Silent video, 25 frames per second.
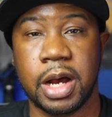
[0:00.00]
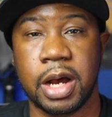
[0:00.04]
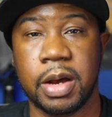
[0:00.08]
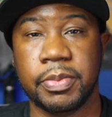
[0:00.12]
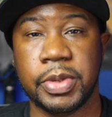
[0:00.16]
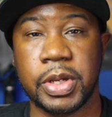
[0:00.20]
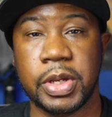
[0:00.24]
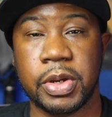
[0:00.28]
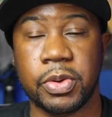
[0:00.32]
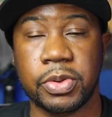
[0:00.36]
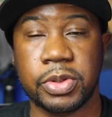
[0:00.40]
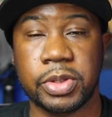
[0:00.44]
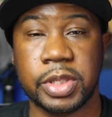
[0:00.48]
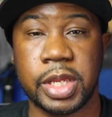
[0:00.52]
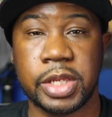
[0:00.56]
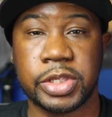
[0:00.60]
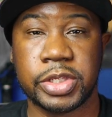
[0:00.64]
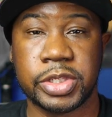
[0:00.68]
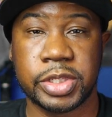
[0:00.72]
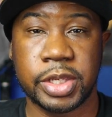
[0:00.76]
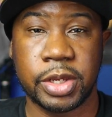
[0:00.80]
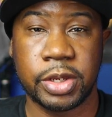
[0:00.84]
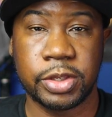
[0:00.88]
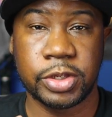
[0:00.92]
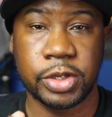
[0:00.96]

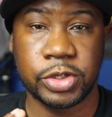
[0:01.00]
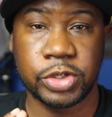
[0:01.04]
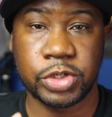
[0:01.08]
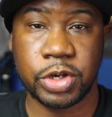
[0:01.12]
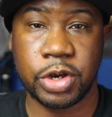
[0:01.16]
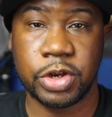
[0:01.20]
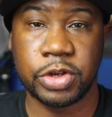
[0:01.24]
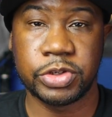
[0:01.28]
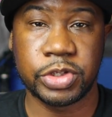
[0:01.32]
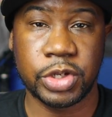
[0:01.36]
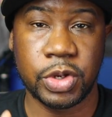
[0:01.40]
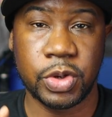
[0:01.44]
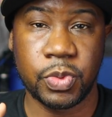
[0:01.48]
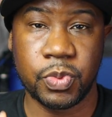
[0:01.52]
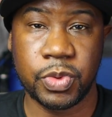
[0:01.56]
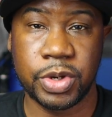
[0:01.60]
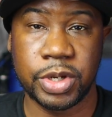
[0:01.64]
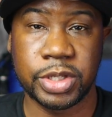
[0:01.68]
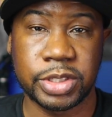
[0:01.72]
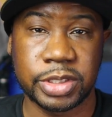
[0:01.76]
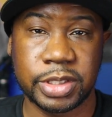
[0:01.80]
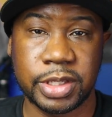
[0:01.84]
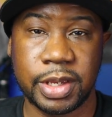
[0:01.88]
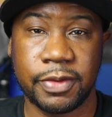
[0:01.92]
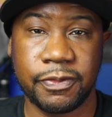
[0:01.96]
They charge you a
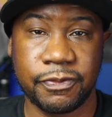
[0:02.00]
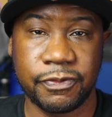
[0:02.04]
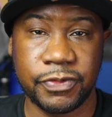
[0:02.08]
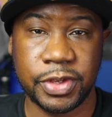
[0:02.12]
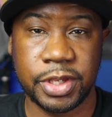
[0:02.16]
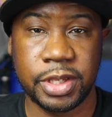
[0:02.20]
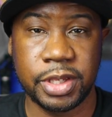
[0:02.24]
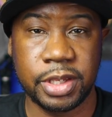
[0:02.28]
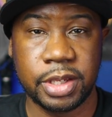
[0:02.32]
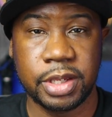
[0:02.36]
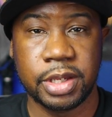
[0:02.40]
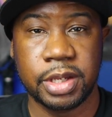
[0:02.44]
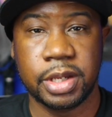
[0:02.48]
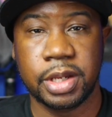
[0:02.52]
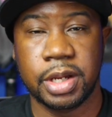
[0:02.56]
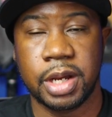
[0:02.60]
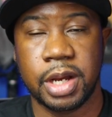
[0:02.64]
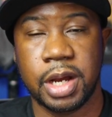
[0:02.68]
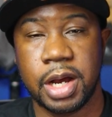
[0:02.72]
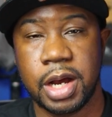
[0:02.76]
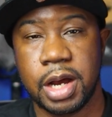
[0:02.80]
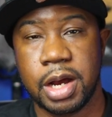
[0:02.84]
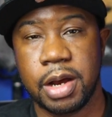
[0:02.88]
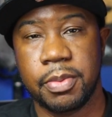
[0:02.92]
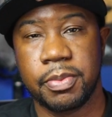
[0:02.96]
one set fee,
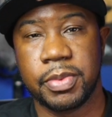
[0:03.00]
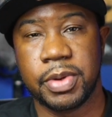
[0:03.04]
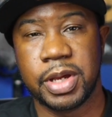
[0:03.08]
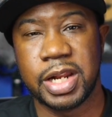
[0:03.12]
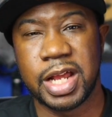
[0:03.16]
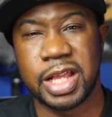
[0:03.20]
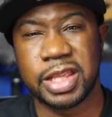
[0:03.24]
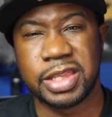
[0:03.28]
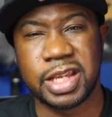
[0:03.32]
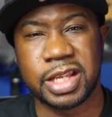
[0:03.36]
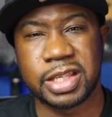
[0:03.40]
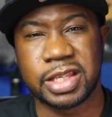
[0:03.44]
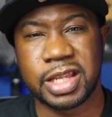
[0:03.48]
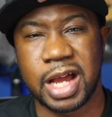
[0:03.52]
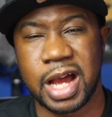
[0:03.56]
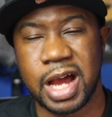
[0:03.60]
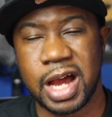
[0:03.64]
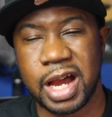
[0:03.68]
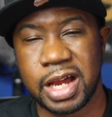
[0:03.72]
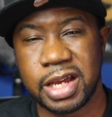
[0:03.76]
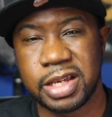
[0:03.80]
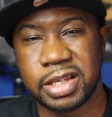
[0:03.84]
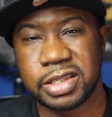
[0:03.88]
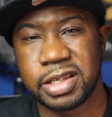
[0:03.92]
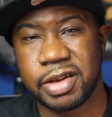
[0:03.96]
and I think the
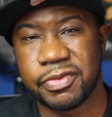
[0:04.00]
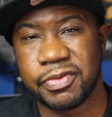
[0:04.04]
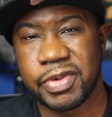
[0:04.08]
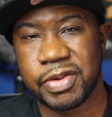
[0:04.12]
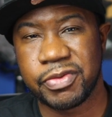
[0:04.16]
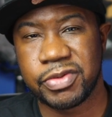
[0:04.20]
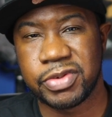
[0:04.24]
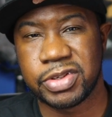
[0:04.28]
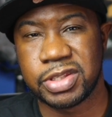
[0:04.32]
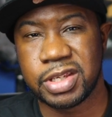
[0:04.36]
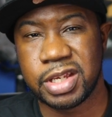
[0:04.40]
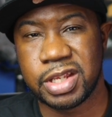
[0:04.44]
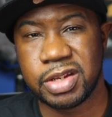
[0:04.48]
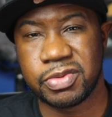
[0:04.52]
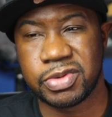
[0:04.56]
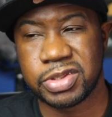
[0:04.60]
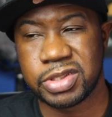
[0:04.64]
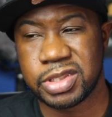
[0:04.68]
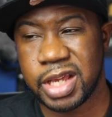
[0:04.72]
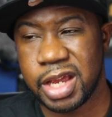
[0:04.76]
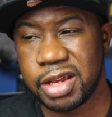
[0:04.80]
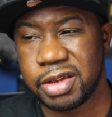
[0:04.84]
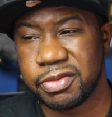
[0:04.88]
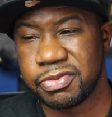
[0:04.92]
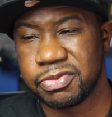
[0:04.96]
highest I've ever seen it
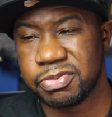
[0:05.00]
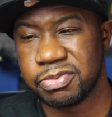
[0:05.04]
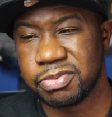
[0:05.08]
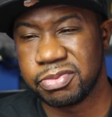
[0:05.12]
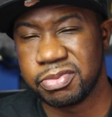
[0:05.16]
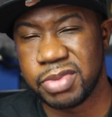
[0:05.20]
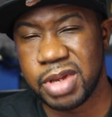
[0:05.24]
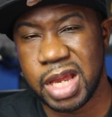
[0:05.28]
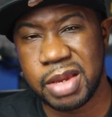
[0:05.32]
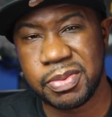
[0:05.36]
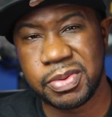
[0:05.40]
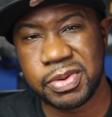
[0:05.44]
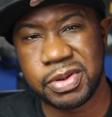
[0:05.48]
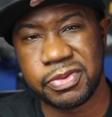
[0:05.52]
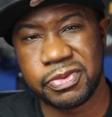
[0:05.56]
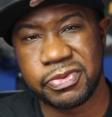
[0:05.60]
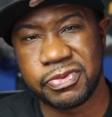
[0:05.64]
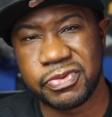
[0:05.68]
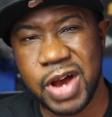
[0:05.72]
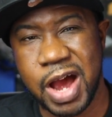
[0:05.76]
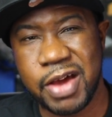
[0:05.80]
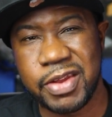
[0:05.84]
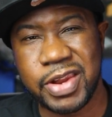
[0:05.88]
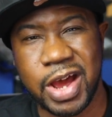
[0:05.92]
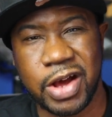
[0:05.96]
was like maybe
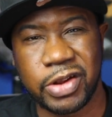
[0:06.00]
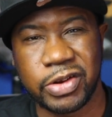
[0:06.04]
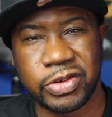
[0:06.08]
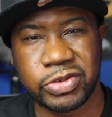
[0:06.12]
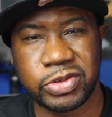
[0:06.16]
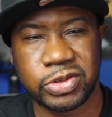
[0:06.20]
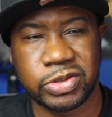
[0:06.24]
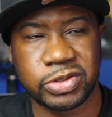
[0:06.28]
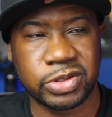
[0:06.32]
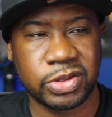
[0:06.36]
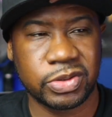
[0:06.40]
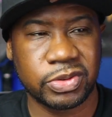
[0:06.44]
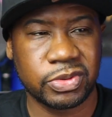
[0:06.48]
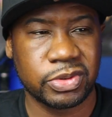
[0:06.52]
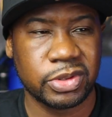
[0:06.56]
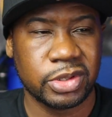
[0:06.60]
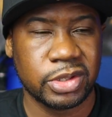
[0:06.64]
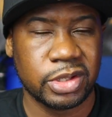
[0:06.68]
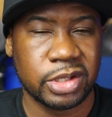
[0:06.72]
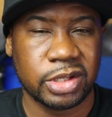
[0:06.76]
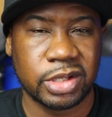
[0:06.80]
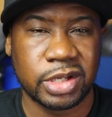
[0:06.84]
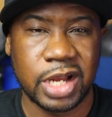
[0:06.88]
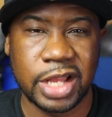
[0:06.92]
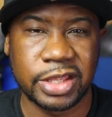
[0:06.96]
$5 or so.
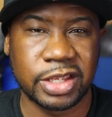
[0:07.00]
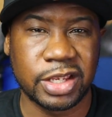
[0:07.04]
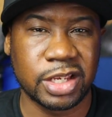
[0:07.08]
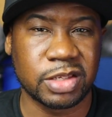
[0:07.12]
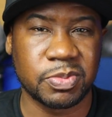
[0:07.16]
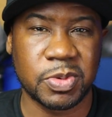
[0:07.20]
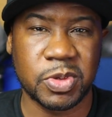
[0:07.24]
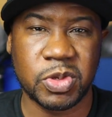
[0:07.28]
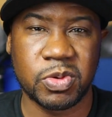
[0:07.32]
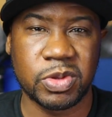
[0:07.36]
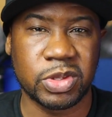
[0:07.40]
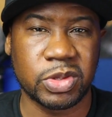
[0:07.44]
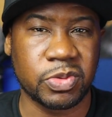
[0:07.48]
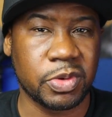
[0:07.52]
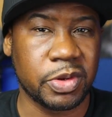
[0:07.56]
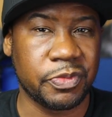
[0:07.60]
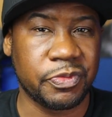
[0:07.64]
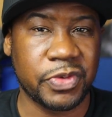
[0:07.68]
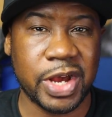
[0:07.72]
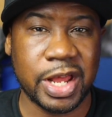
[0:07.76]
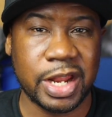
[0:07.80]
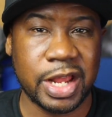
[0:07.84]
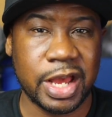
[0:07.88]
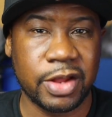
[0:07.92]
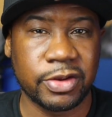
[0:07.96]
I think it's between $3 to
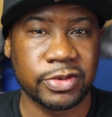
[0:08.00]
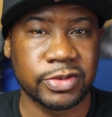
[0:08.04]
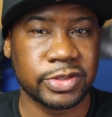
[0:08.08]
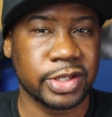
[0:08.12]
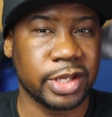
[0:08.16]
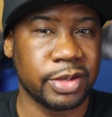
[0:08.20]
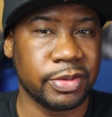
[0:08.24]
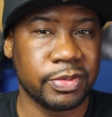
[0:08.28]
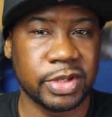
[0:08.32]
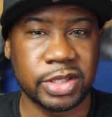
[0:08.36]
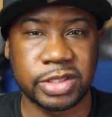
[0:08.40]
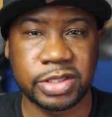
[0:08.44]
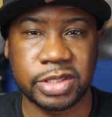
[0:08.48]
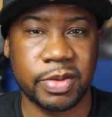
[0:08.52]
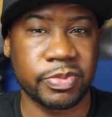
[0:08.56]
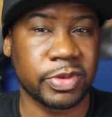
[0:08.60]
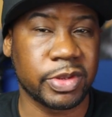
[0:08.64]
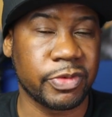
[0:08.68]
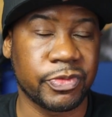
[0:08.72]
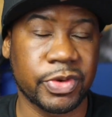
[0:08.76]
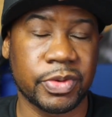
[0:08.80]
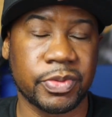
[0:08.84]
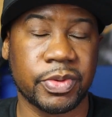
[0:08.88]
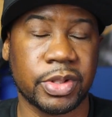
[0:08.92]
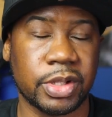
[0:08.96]
$5. It's
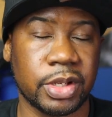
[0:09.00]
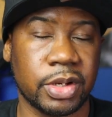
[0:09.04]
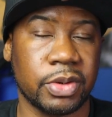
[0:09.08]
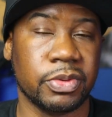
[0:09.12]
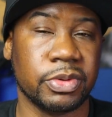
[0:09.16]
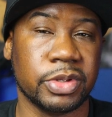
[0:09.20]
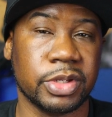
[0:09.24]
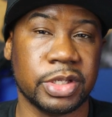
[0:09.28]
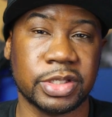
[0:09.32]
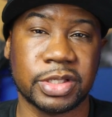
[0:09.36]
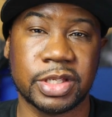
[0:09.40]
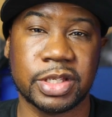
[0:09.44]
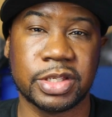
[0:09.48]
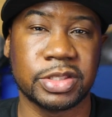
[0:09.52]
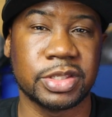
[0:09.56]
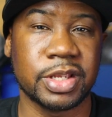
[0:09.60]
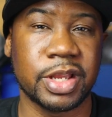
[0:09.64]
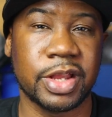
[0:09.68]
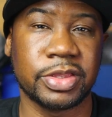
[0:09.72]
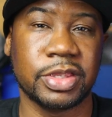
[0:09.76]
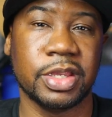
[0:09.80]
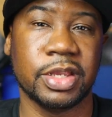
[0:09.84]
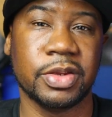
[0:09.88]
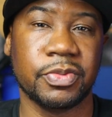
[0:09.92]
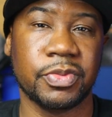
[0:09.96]
something very low. It's
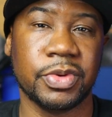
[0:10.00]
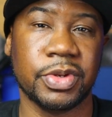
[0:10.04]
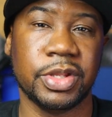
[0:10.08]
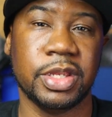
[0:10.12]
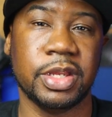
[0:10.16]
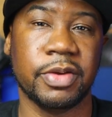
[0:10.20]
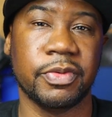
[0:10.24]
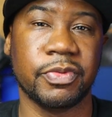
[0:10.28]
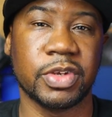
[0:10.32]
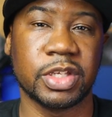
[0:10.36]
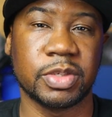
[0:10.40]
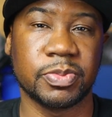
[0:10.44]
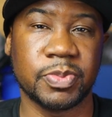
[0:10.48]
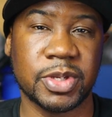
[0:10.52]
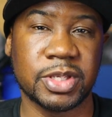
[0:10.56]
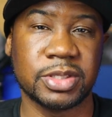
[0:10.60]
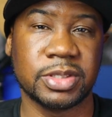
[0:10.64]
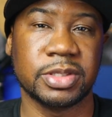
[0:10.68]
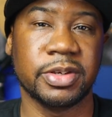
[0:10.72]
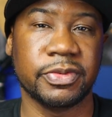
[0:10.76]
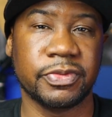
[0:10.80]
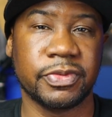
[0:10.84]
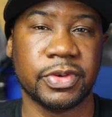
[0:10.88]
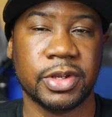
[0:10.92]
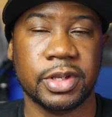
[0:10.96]
nothing really of
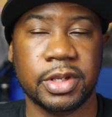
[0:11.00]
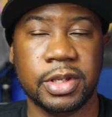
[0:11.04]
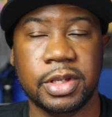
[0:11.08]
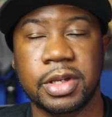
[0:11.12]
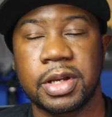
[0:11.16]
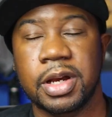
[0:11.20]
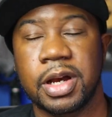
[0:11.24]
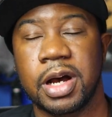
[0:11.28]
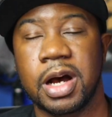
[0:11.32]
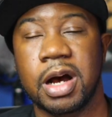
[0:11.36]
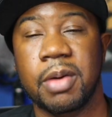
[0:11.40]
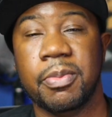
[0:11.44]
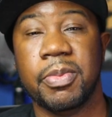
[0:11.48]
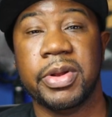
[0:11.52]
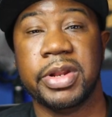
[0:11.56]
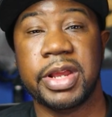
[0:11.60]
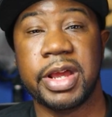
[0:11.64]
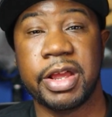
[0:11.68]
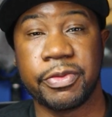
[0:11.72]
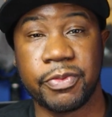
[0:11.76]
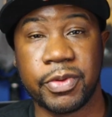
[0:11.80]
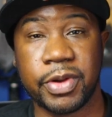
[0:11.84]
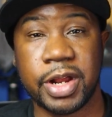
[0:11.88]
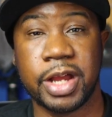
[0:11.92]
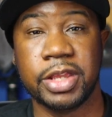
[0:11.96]
expensive, but
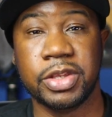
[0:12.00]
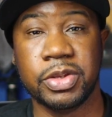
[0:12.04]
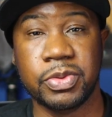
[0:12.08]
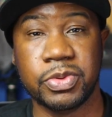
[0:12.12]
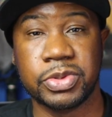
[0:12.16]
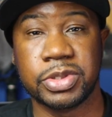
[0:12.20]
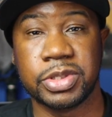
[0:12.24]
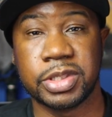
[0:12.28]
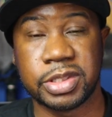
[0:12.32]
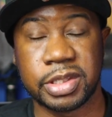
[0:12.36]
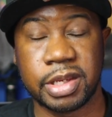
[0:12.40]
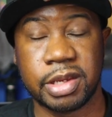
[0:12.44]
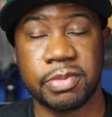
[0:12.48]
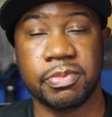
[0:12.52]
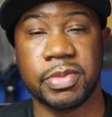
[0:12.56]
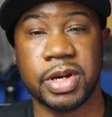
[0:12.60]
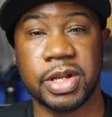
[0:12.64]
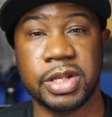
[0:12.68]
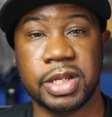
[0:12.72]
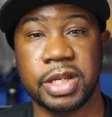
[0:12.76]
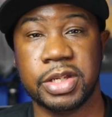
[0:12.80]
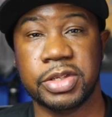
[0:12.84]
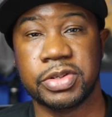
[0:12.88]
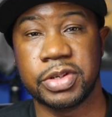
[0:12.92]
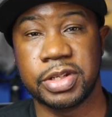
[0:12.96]
that's what I use to send
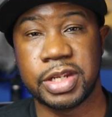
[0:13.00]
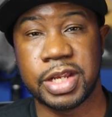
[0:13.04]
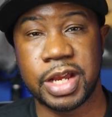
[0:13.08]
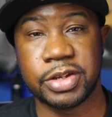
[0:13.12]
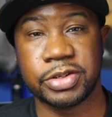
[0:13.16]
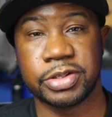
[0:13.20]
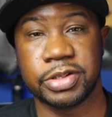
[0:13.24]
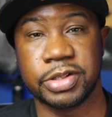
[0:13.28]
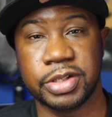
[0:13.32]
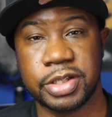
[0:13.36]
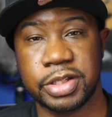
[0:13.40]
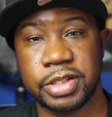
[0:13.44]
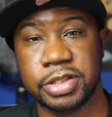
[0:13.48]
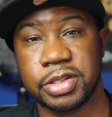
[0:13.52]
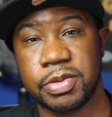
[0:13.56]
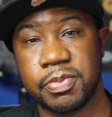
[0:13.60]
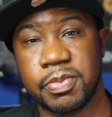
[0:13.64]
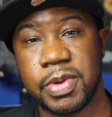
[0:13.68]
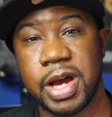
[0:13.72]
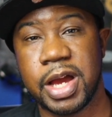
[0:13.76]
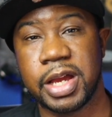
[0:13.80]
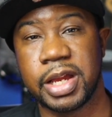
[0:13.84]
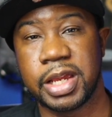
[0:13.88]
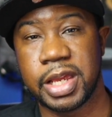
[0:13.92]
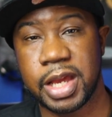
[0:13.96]
money internationally to
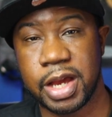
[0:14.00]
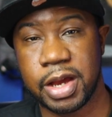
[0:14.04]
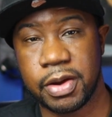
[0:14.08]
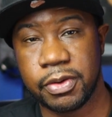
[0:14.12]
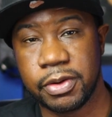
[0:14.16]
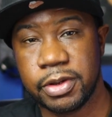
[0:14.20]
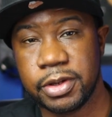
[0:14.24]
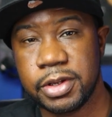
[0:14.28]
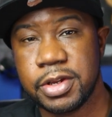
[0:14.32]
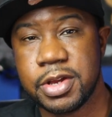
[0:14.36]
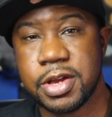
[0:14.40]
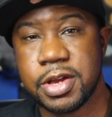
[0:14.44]
my account.